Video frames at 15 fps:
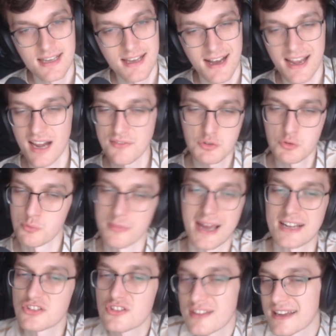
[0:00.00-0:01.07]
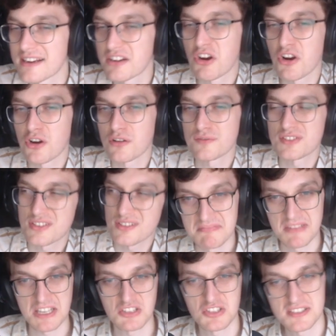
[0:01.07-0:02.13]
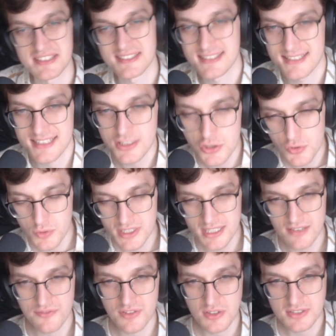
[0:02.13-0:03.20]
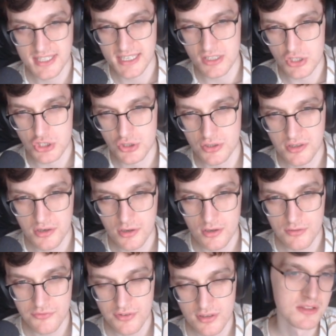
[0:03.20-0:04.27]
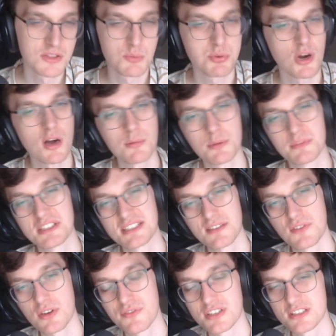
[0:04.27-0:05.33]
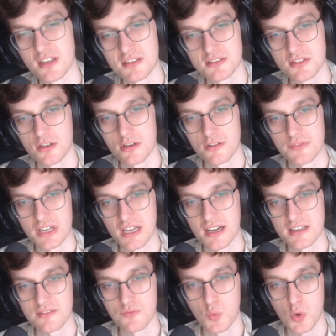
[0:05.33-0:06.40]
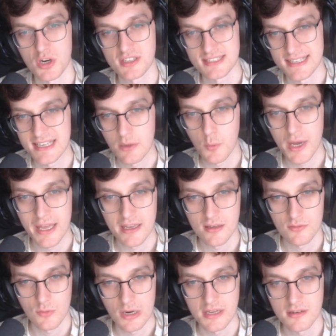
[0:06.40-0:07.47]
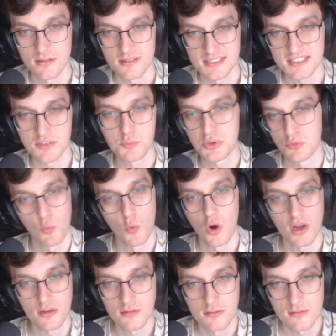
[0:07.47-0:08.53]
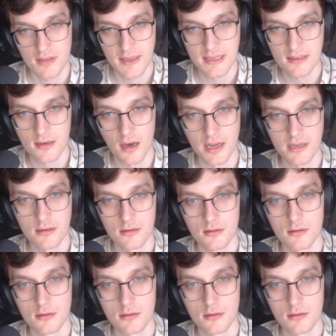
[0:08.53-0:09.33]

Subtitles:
I have to imagine that it curves. Like, just instinctually, it feels like it should curve. The problem is, even if it does curve, it kind of works anyway, right? This could be 1, 8, 9.